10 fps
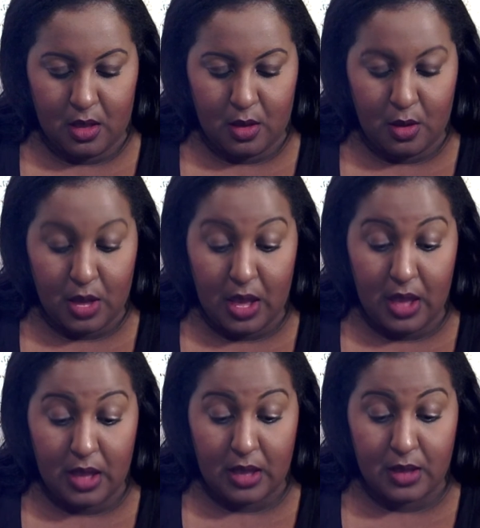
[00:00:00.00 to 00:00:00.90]

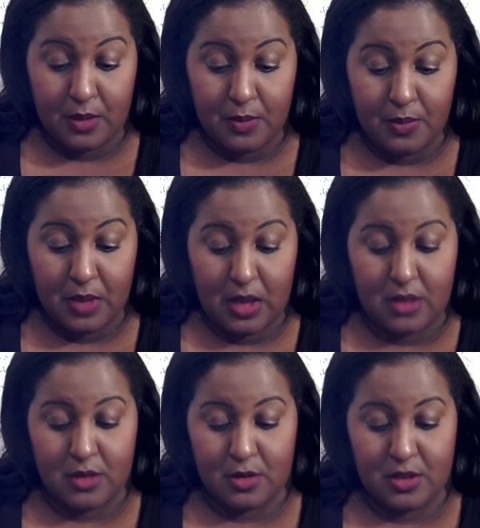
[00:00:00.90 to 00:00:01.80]
okay.
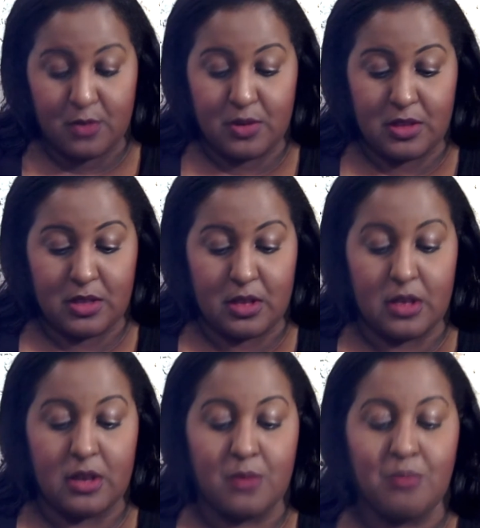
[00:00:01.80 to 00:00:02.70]
So this one is
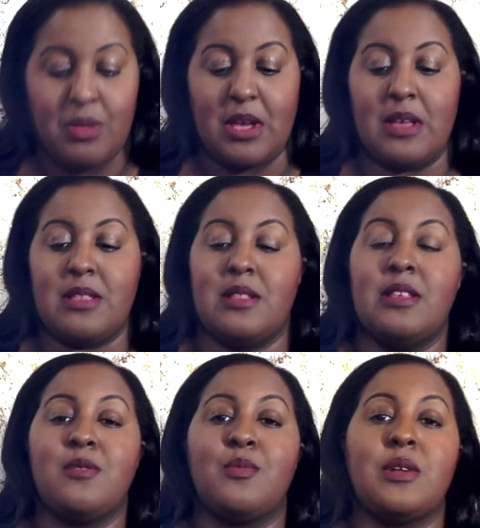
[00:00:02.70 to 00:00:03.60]
good because
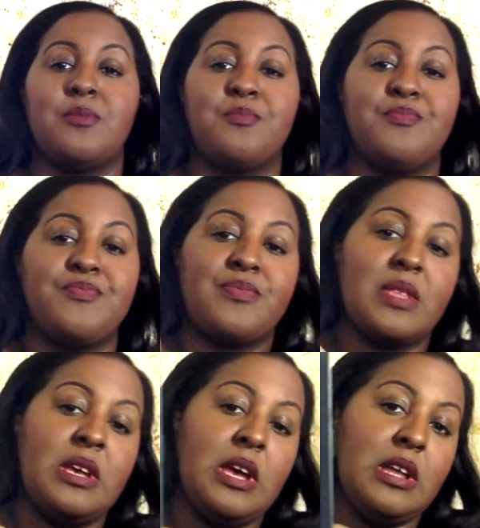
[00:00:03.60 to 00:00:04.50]
this one
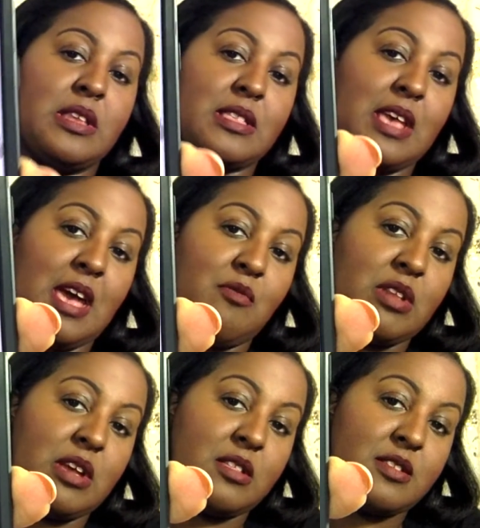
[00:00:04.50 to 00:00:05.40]
doesn't have
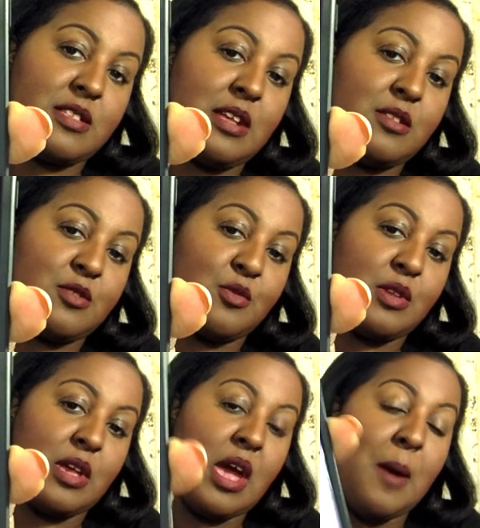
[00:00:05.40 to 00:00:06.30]
any other sellers on
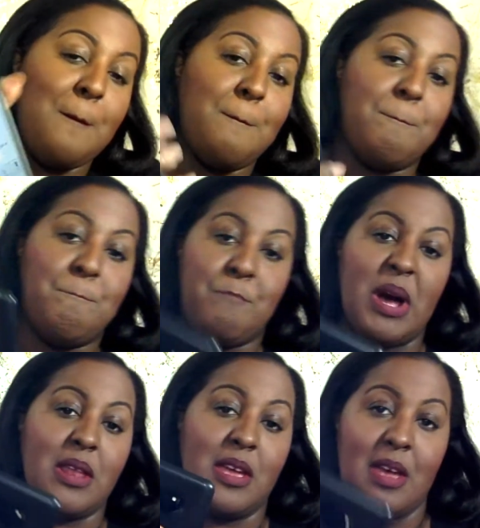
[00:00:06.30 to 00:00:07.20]
it,
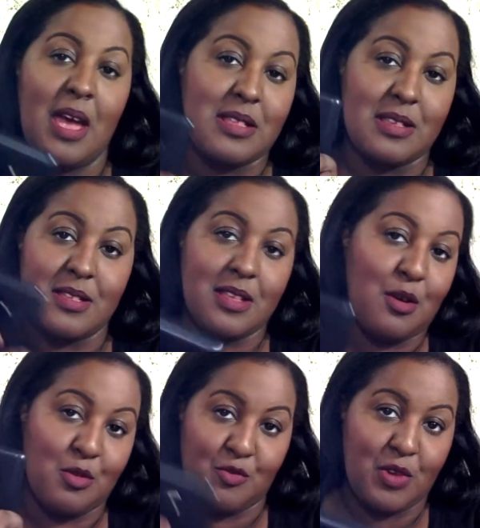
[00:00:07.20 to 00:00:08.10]
but it has a
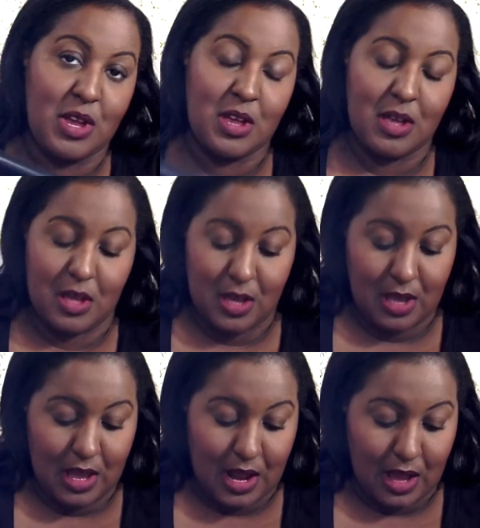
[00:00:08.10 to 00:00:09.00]
sales rank,
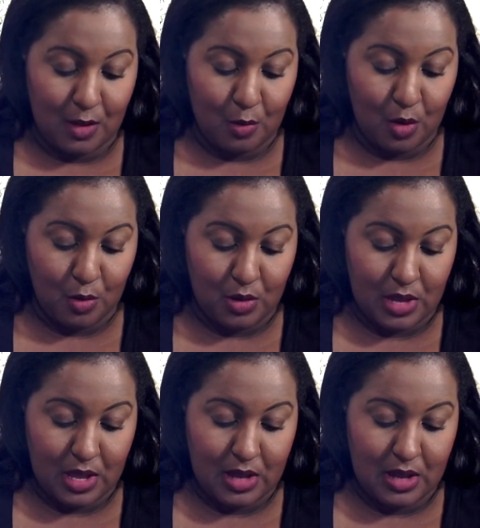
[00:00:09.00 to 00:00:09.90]
and I can work with that.